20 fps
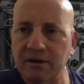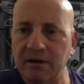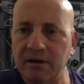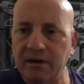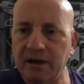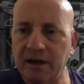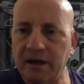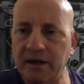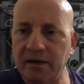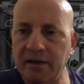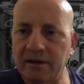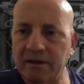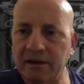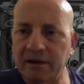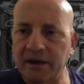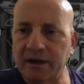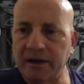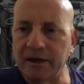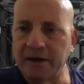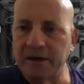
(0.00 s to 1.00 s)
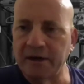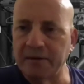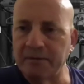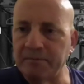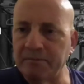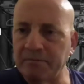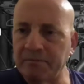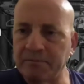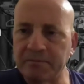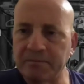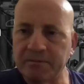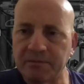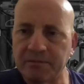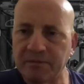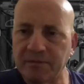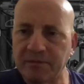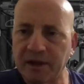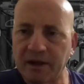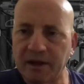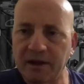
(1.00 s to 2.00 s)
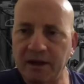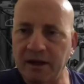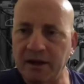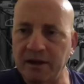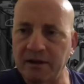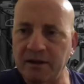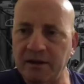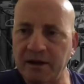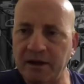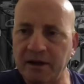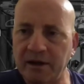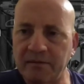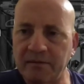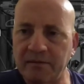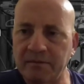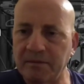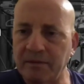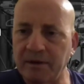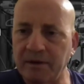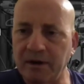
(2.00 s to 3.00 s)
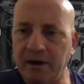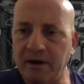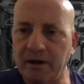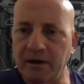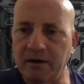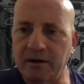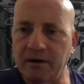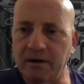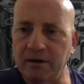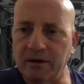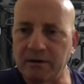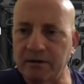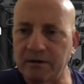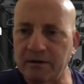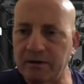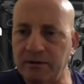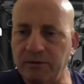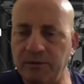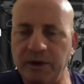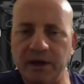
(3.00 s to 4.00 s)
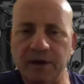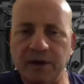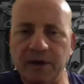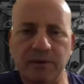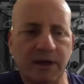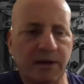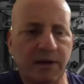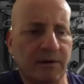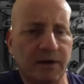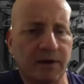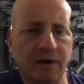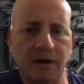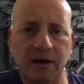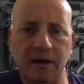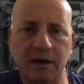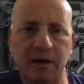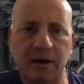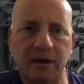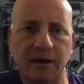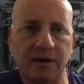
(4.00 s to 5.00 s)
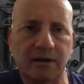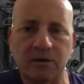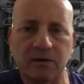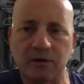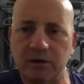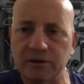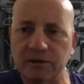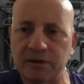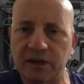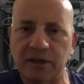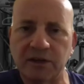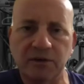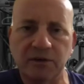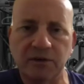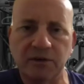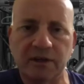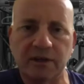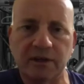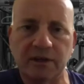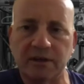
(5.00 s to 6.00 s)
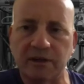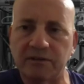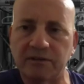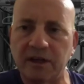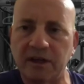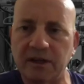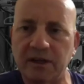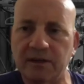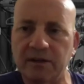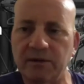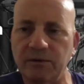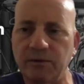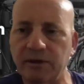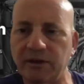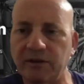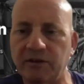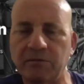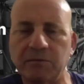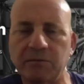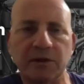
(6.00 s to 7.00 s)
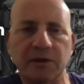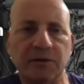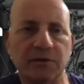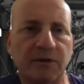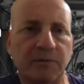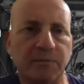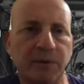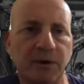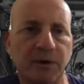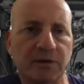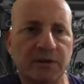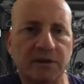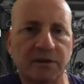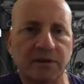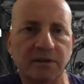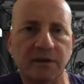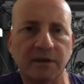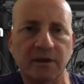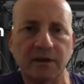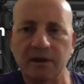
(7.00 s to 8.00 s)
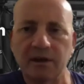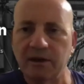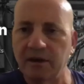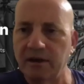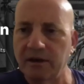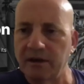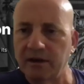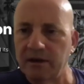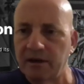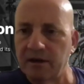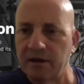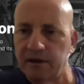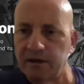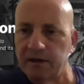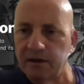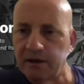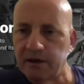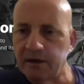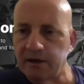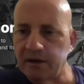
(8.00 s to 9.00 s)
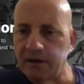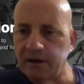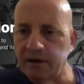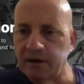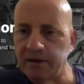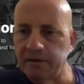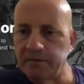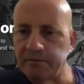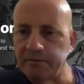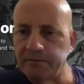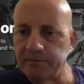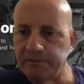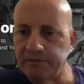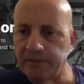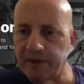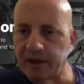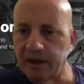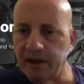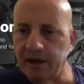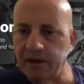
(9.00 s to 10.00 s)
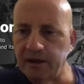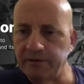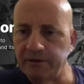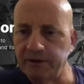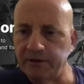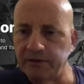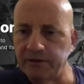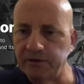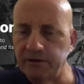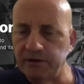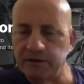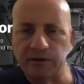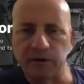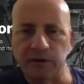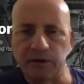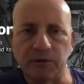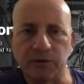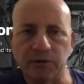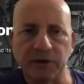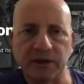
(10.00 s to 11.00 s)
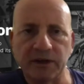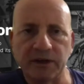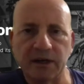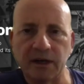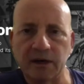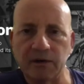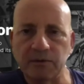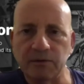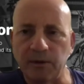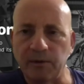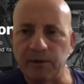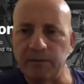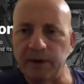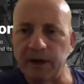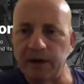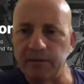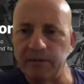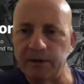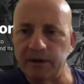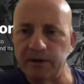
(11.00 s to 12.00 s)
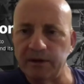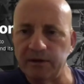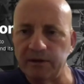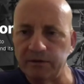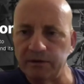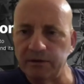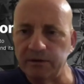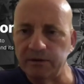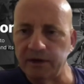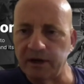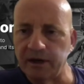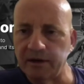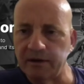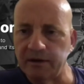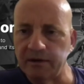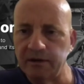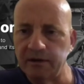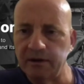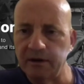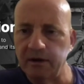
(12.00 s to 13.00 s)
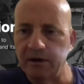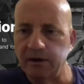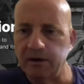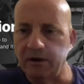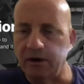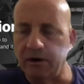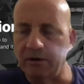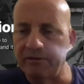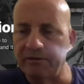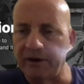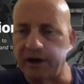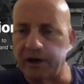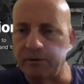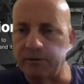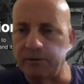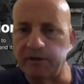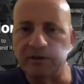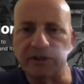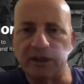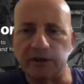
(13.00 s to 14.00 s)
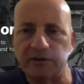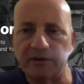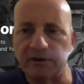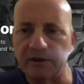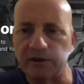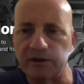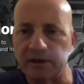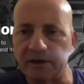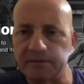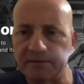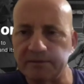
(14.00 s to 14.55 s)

And, um, and um, we, we will uh, contact you and understand what does it mean to support it. Um, and if it's so critical, we will be able to uh, offer it with JSON.